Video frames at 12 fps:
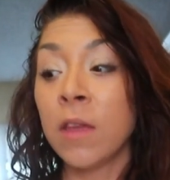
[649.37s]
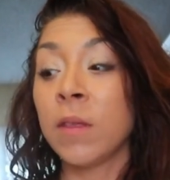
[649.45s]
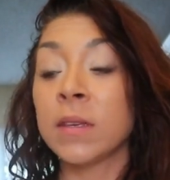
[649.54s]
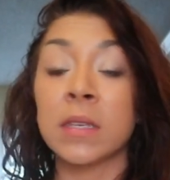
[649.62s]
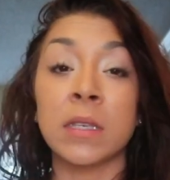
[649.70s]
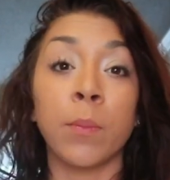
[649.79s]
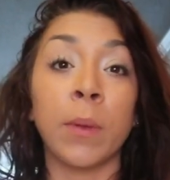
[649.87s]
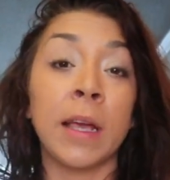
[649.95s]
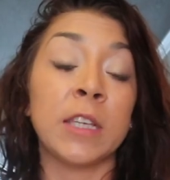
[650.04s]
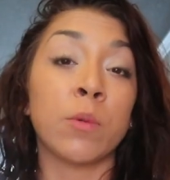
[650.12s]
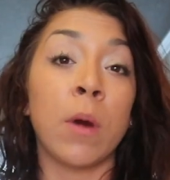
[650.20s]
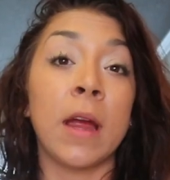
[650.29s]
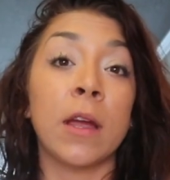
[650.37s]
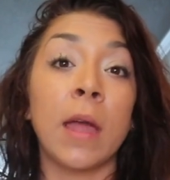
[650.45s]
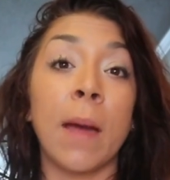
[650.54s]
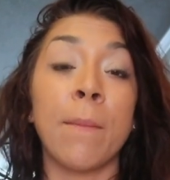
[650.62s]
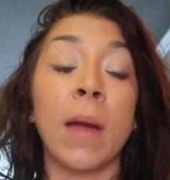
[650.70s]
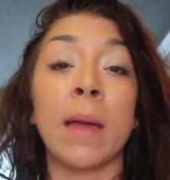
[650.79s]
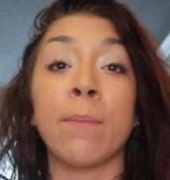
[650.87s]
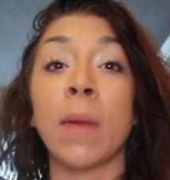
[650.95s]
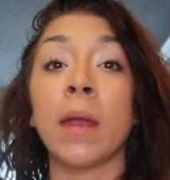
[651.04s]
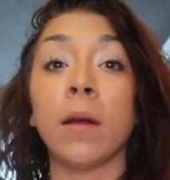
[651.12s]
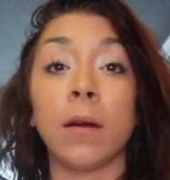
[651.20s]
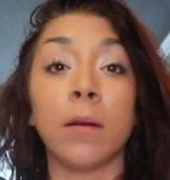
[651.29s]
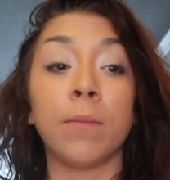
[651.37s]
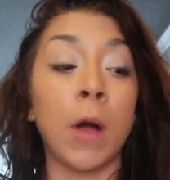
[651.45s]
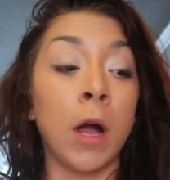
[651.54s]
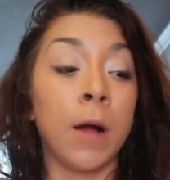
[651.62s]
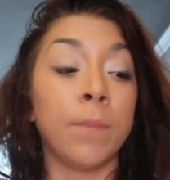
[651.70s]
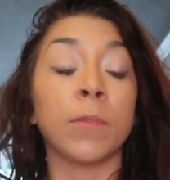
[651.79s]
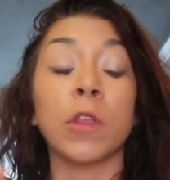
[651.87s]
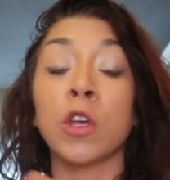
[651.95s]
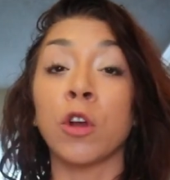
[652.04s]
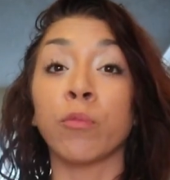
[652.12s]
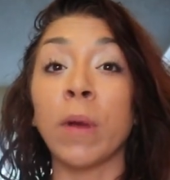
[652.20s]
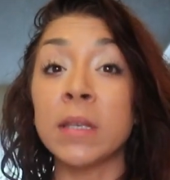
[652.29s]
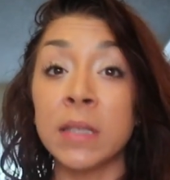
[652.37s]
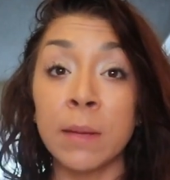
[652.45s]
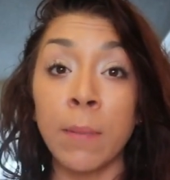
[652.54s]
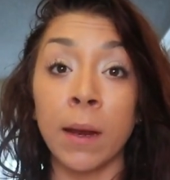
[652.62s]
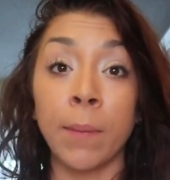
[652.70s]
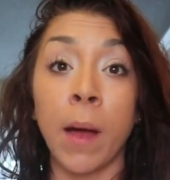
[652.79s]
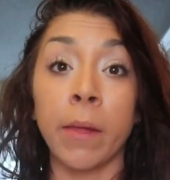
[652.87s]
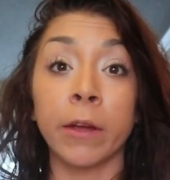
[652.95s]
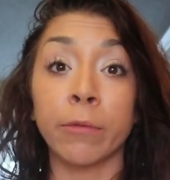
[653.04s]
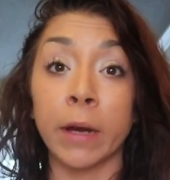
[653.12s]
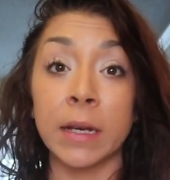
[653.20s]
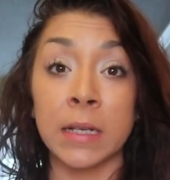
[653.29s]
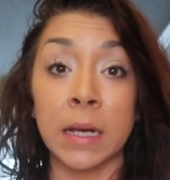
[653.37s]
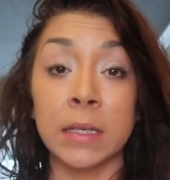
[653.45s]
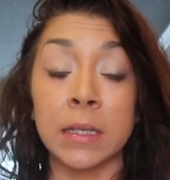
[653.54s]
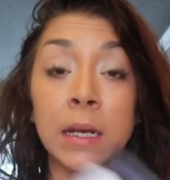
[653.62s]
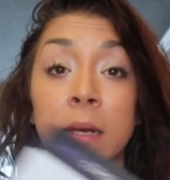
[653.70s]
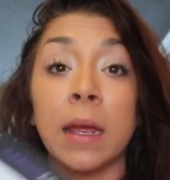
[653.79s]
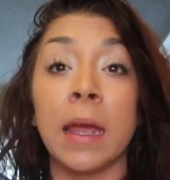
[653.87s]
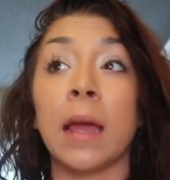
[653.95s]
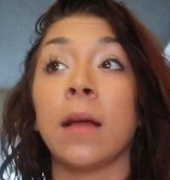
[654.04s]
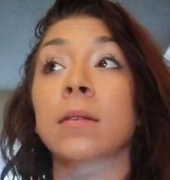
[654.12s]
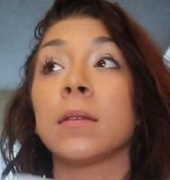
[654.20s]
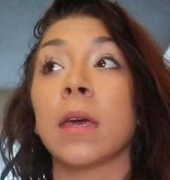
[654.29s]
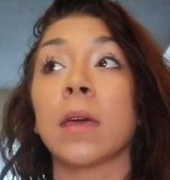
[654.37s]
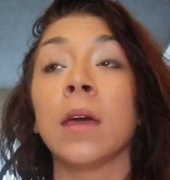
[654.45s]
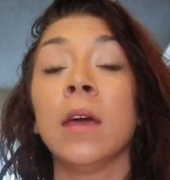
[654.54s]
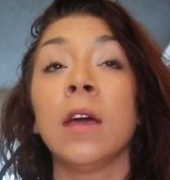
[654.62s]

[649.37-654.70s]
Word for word: This is the place where I get my meta, um, your resting metabolic rate tested and like